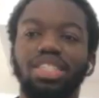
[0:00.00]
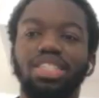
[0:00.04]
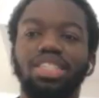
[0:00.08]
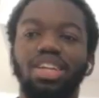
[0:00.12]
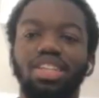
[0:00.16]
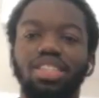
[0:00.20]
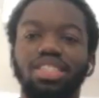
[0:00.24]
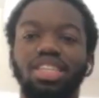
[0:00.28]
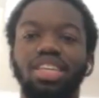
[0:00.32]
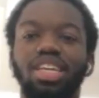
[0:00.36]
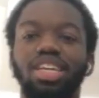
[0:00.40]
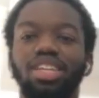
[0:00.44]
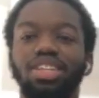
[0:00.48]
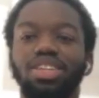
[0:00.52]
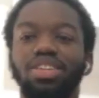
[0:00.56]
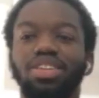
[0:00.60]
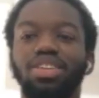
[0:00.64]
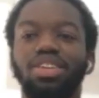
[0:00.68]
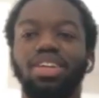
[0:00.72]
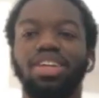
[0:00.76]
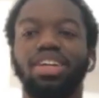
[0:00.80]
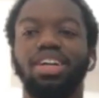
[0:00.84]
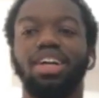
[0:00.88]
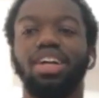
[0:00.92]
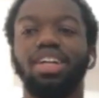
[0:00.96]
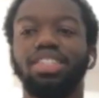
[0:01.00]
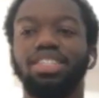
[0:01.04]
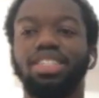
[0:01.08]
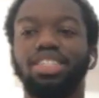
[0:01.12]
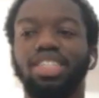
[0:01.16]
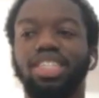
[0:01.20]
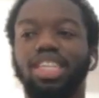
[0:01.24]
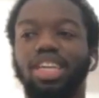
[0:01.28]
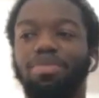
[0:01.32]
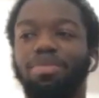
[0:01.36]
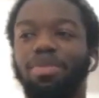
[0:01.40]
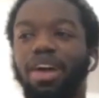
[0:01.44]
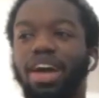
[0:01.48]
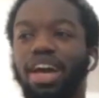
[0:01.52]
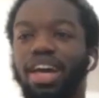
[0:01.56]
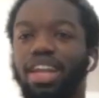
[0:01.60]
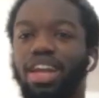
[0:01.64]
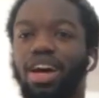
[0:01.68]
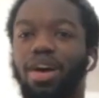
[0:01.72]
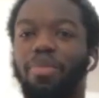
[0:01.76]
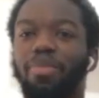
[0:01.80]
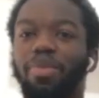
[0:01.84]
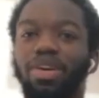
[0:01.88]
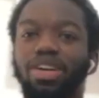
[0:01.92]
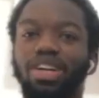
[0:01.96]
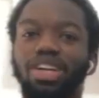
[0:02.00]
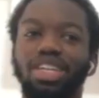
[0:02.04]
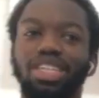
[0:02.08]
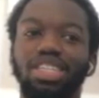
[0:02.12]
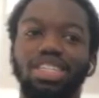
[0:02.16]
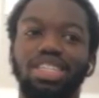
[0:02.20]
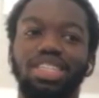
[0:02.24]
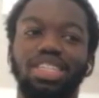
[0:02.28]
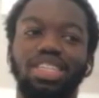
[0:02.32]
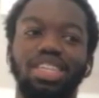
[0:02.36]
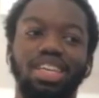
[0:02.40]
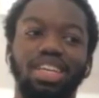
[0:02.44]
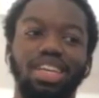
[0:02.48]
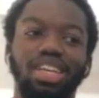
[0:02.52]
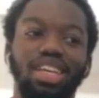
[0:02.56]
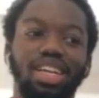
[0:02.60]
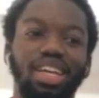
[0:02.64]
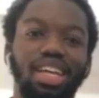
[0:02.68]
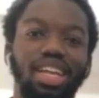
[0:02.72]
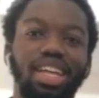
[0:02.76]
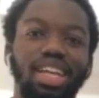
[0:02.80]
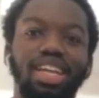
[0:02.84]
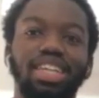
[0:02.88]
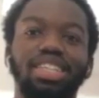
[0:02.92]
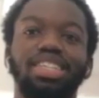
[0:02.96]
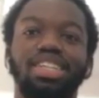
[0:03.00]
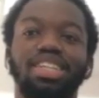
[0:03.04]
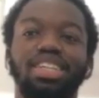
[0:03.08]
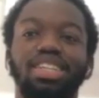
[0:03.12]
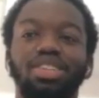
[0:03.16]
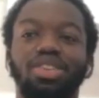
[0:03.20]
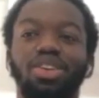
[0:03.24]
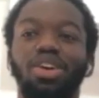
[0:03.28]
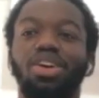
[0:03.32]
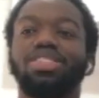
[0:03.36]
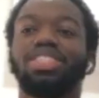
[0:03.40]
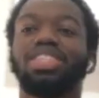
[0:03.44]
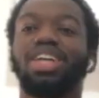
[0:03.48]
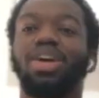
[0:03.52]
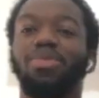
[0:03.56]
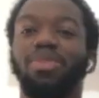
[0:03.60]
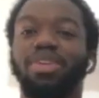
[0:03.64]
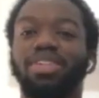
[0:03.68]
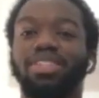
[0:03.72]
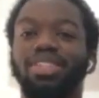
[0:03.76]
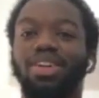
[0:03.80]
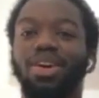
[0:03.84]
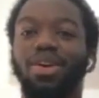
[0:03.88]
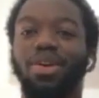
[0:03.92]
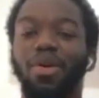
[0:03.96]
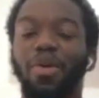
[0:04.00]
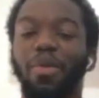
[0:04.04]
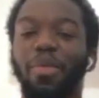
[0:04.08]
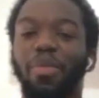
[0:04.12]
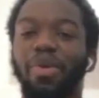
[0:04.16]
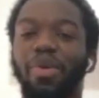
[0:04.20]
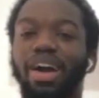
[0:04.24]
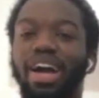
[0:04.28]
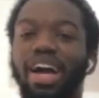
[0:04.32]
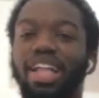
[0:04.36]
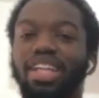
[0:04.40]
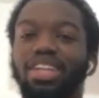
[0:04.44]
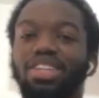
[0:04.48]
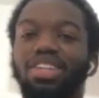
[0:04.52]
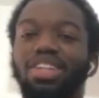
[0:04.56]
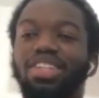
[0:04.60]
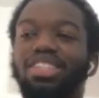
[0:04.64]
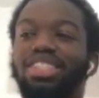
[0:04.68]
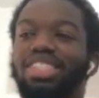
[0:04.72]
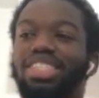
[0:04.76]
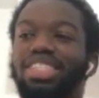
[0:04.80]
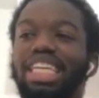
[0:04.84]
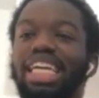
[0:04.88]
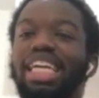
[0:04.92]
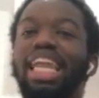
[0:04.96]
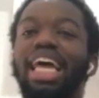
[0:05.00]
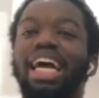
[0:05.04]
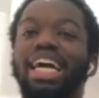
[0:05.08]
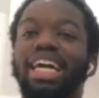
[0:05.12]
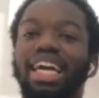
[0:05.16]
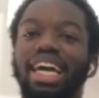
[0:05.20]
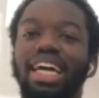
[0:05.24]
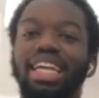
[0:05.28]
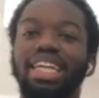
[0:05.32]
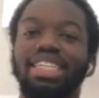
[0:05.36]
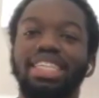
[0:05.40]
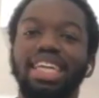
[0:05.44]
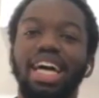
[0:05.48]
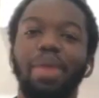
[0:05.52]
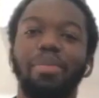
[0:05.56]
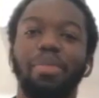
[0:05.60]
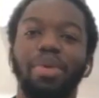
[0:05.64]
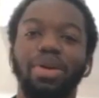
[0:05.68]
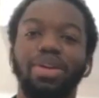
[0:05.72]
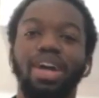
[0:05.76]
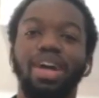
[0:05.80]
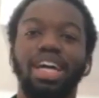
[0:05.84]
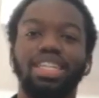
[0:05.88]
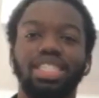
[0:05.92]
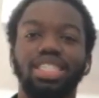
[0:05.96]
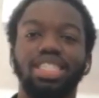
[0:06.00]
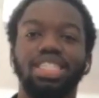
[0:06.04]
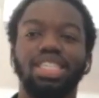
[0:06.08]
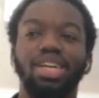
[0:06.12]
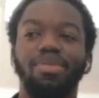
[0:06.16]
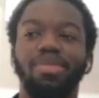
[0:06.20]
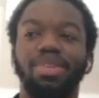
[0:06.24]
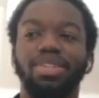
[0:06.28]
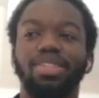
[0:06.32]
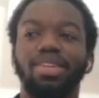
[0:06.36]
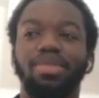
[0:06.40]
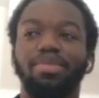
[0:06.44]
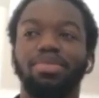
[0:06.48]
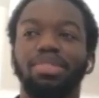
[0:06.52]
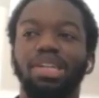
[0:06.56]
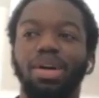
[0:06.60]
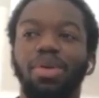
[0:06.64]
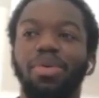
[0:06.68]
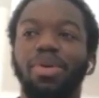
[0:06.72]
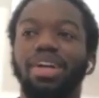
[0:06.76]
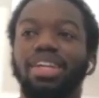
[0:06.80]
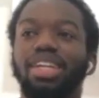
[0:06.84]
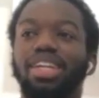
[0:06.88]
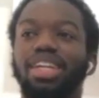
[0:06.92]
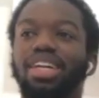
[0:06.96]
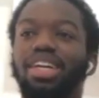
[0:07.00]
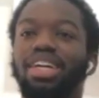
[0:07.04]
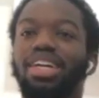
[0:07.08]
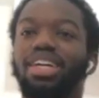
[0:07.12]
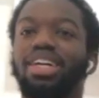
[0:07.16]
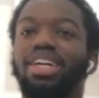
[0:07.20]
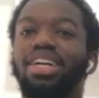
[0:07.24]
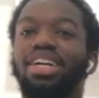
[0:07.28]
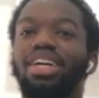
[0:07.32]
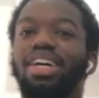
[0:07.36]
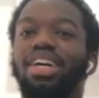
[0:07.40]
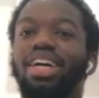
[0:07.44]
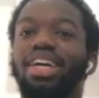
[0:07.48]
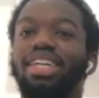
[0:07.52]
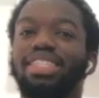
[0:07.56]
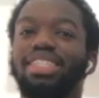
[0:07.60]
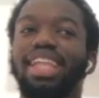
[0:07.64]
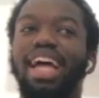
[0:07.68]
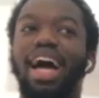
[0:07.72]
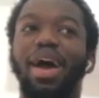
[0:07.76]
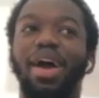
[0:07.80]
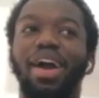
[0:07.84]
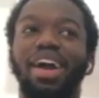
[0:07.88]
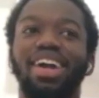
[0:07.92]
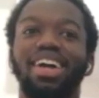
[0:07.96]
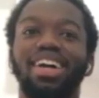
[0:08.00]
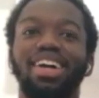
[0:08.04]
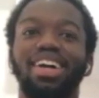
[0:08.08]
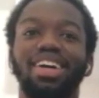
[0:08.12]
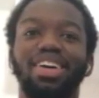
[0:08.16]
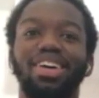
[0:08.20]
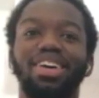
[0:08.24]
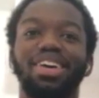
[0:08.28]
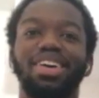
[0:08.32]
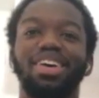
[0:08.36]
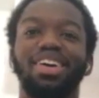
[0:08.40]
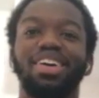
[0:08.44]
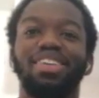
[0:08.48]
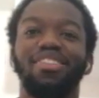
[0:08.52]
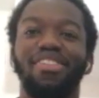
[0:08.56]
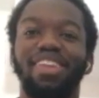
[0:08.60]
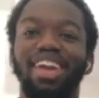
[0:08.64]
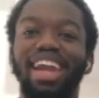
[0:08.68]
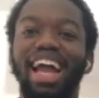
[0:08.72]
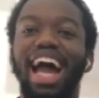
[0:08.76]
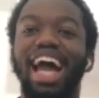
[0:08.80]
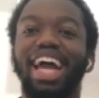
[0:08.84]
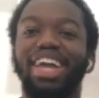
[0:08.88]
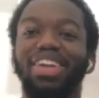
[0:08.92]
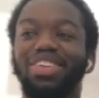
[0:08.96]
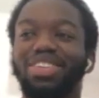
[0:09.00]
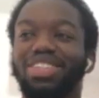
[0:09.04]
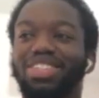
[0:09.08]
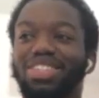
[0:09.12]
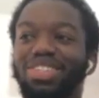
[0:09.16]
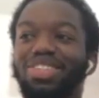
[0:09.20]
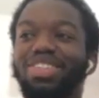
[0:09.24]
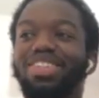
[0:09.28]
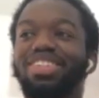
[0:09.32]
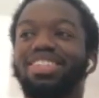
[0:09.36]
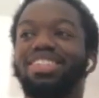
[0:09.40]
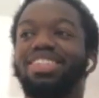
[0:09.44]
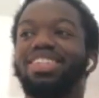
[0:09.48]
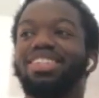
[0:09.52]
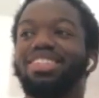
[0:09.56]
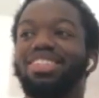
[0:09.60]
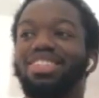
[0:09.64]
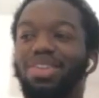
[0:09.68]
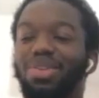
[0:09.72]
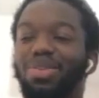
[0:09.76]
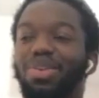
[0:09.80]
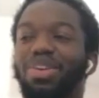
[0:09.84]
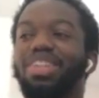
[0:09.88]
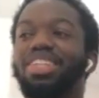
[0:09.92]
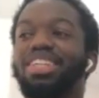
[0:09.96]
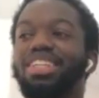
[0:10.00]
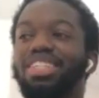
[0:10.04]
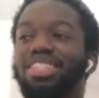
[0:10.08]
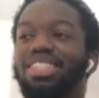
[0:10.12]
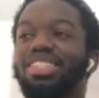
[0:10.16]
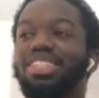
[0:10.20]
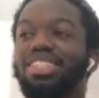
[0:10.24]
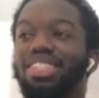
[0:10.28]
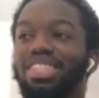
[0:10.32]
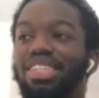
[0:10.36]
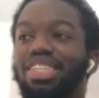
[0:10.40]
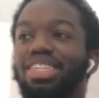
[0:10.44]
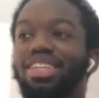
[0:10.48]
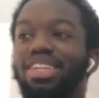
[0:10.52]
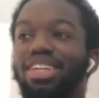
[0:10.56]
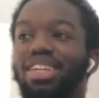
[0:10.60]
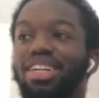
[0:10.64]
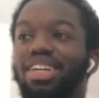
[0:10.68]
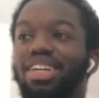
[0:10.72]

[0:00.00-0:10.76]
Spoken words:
continue to keep your head up, because literally you're someone's hope, and it doesn't seem like it at the time, but you're actually someone's hope. Someone is like relying on you to do what you need to do